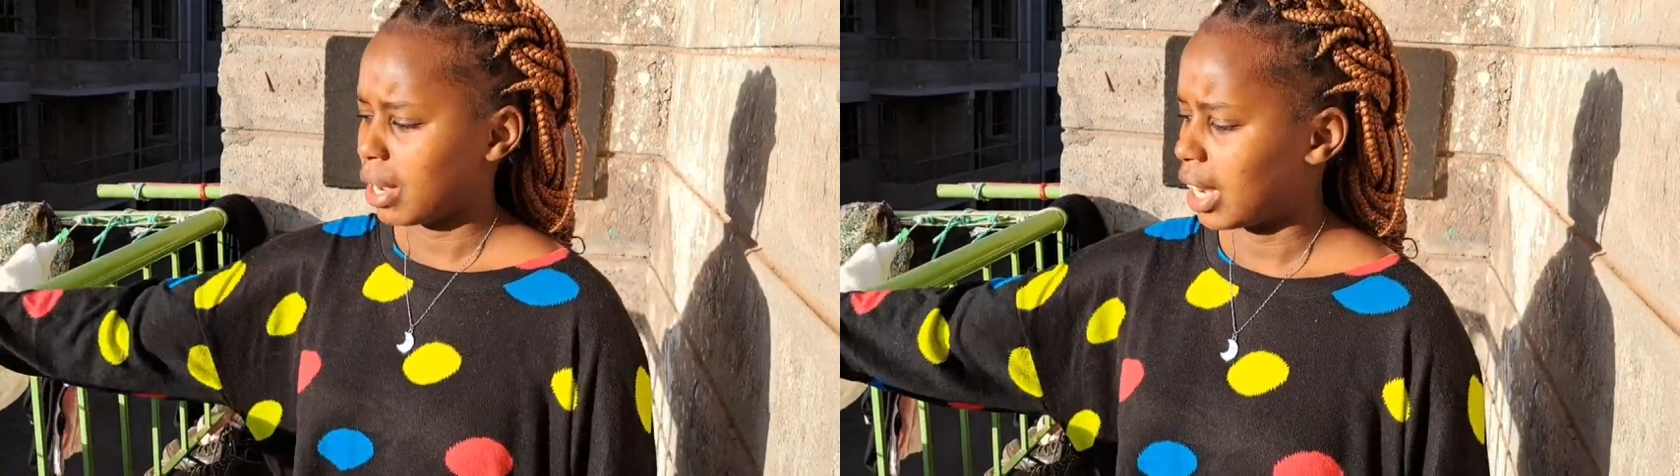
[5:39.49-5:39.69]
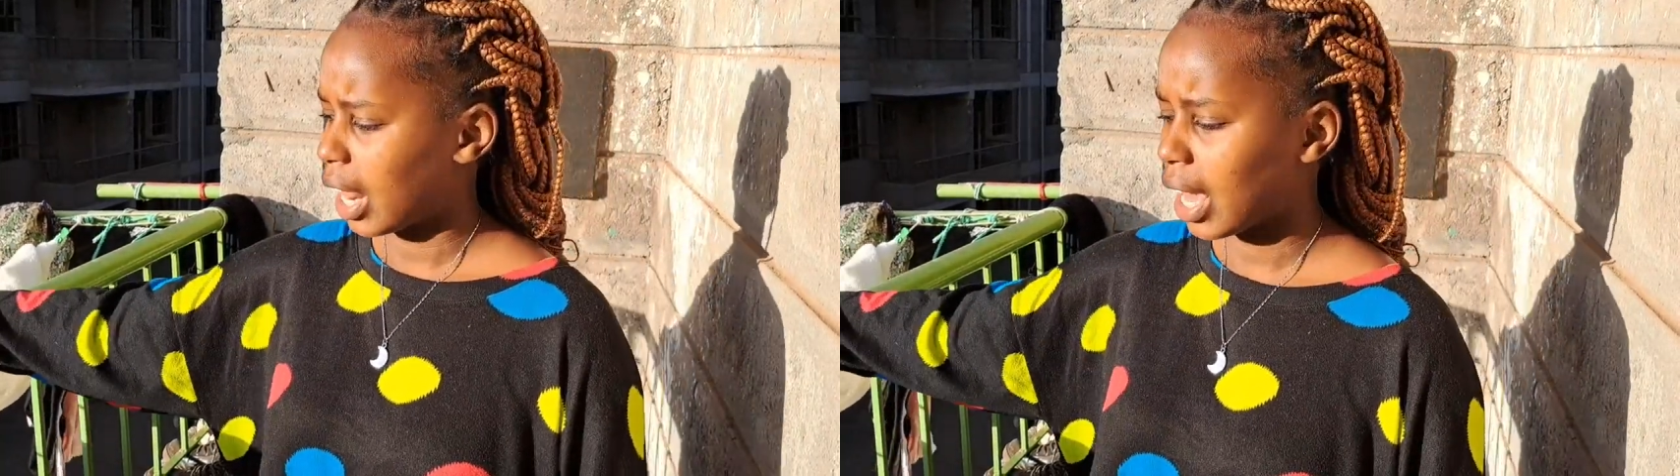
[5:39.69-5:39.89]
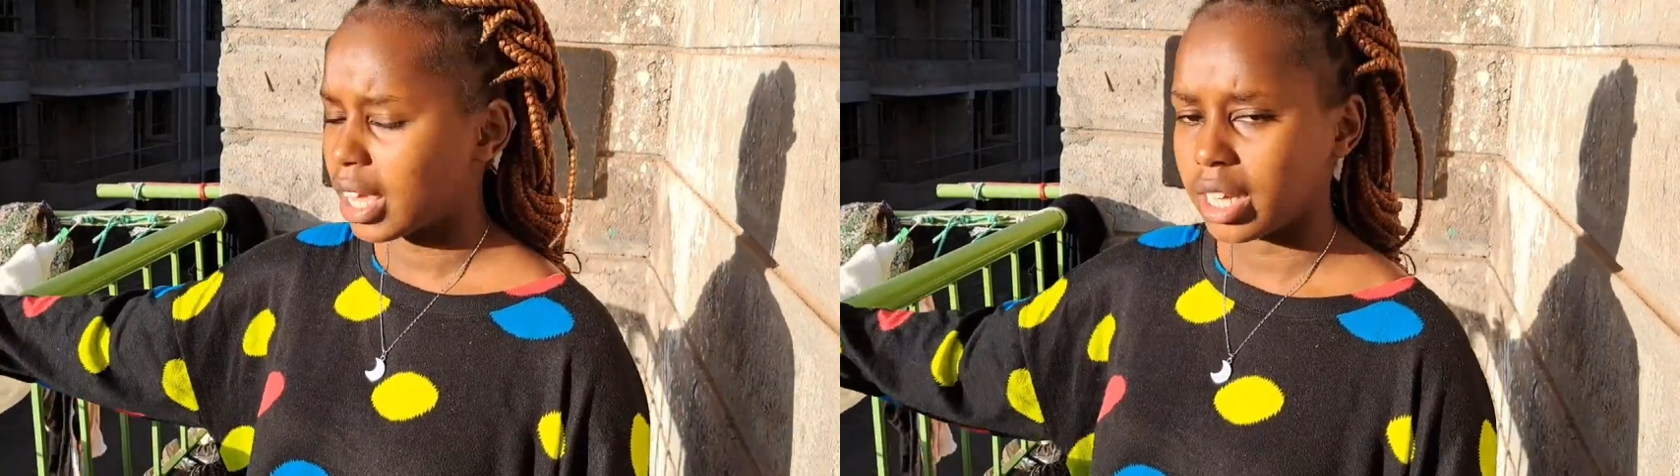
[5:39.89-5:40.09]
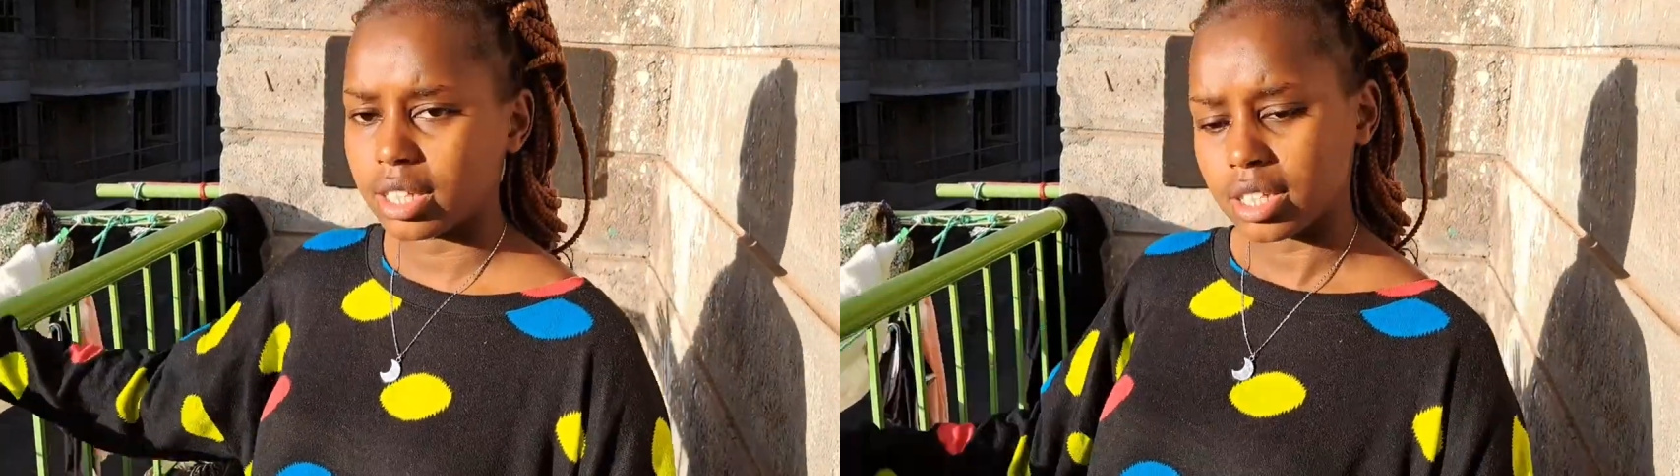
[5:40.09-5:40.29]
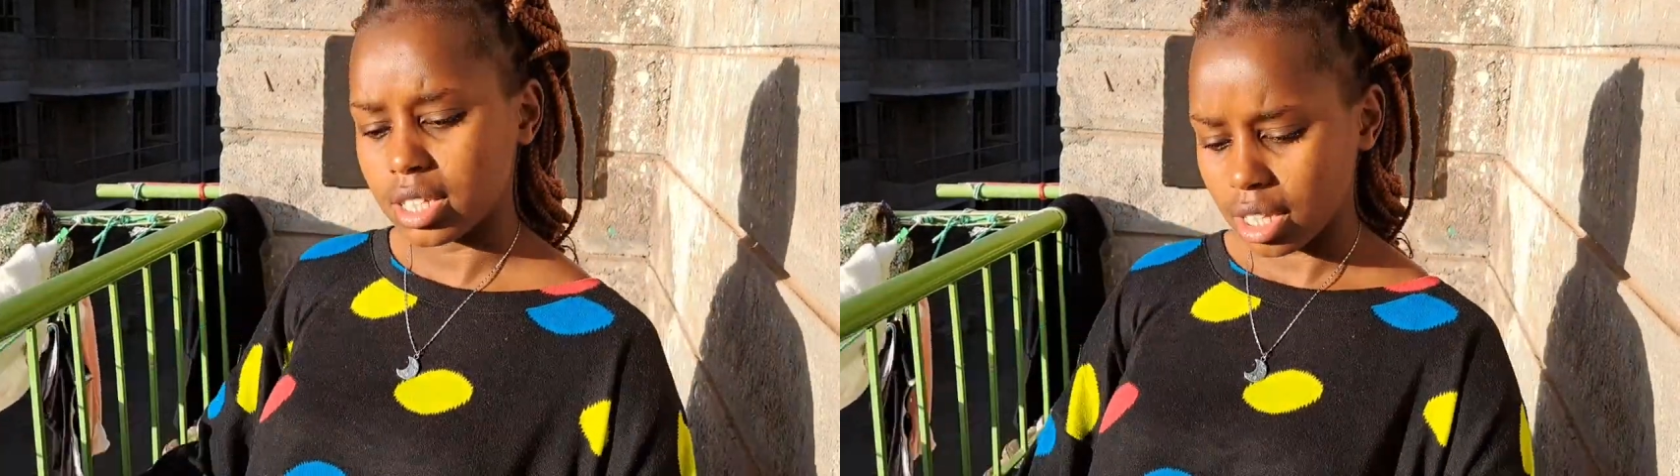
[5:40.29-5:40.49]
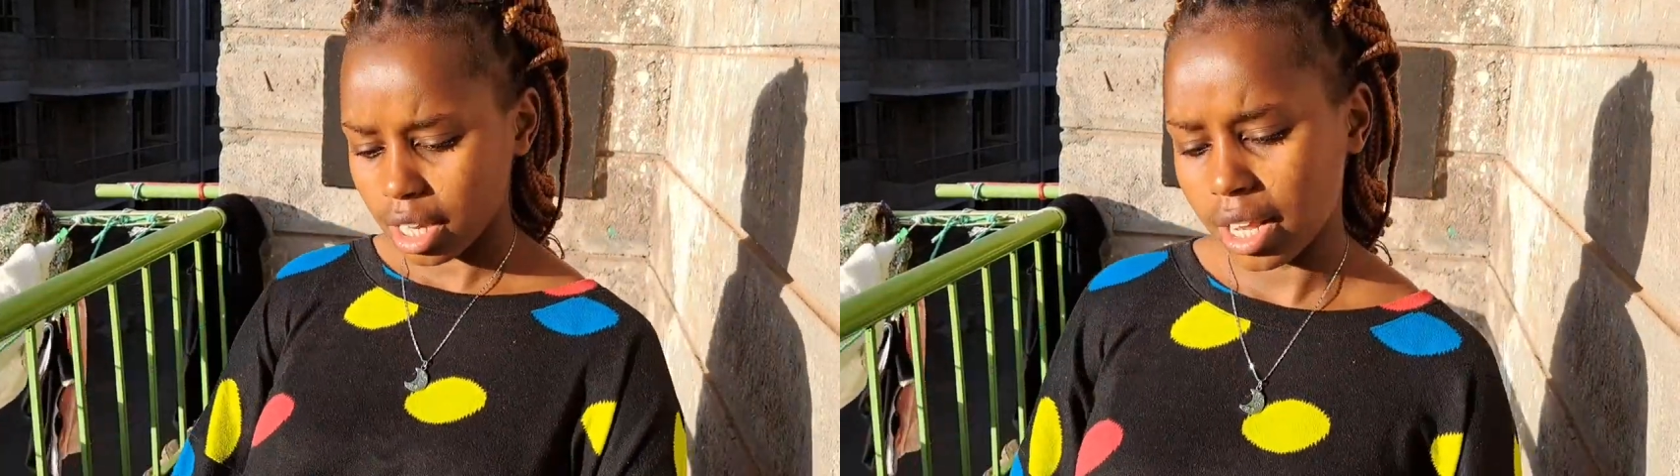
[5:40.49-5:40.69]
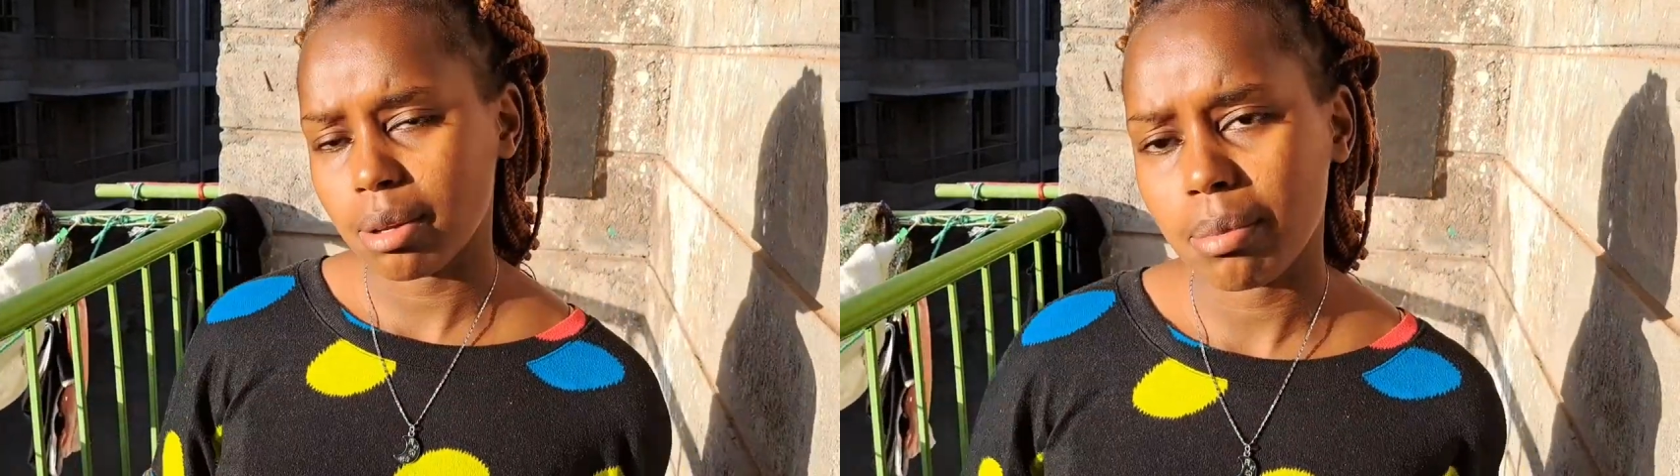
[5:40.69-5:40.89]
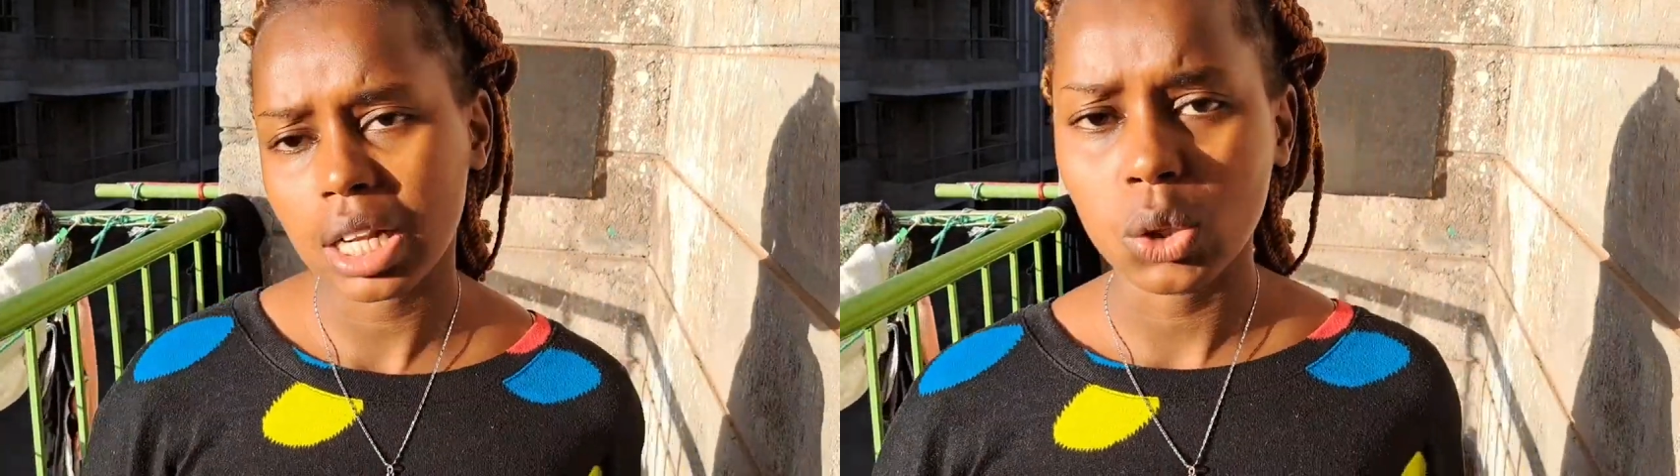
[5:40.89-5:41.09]
my lines, and
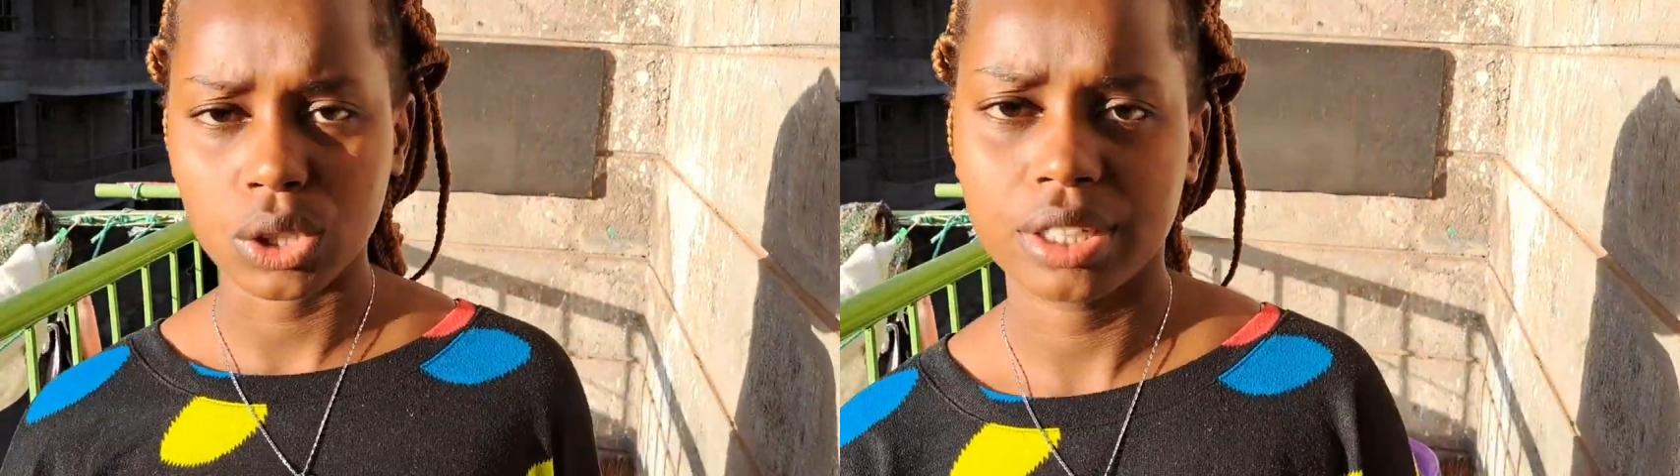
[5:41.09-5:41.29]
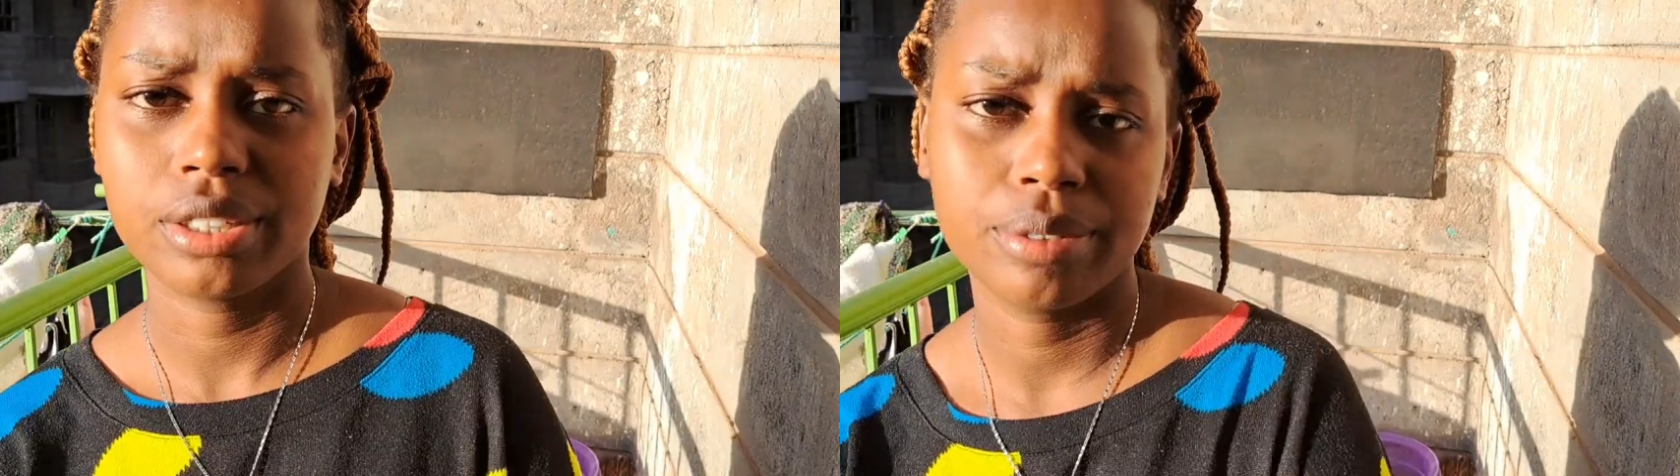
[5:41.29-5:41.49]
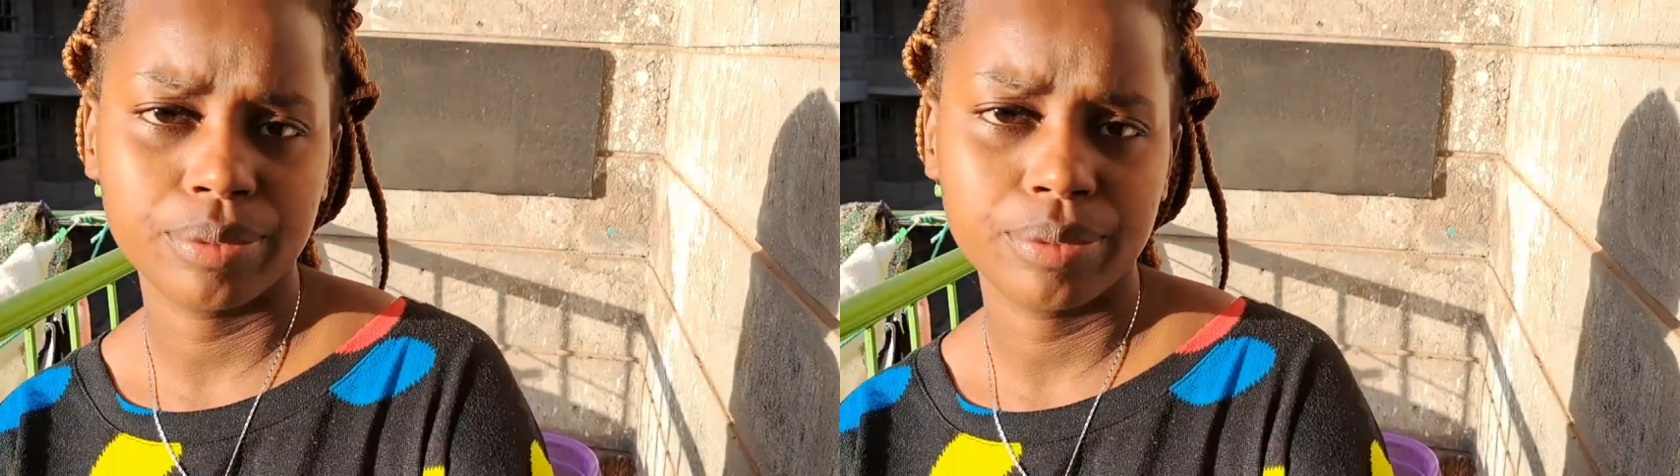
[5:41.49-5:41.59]
the balcony.